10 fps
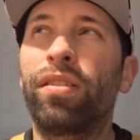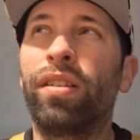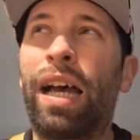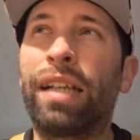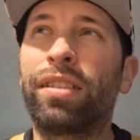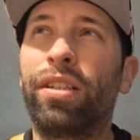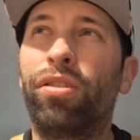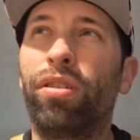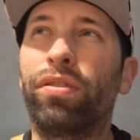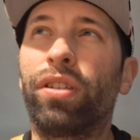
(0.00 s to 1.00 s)
Last I
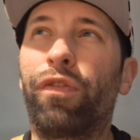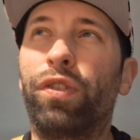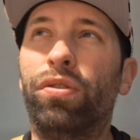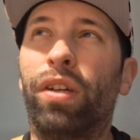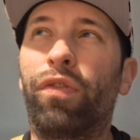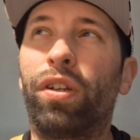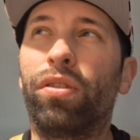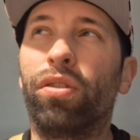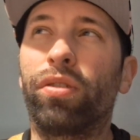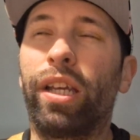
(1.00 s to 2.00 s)
knew, there was a few
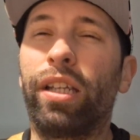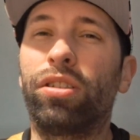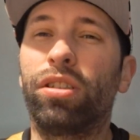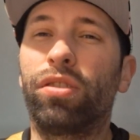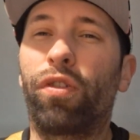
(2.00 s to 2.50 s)
different locations